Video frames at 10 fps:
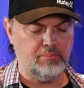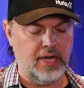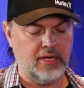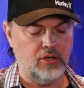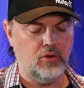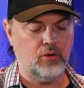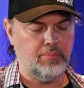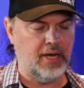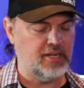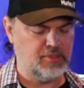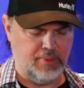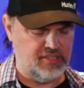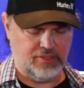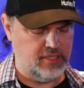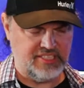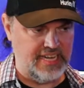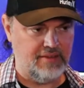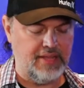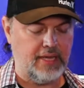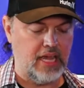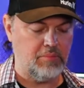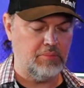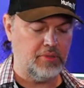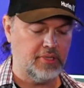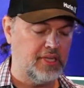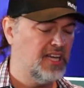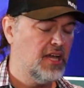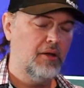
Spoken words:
Podgo or Pod Express doesn't have that capability.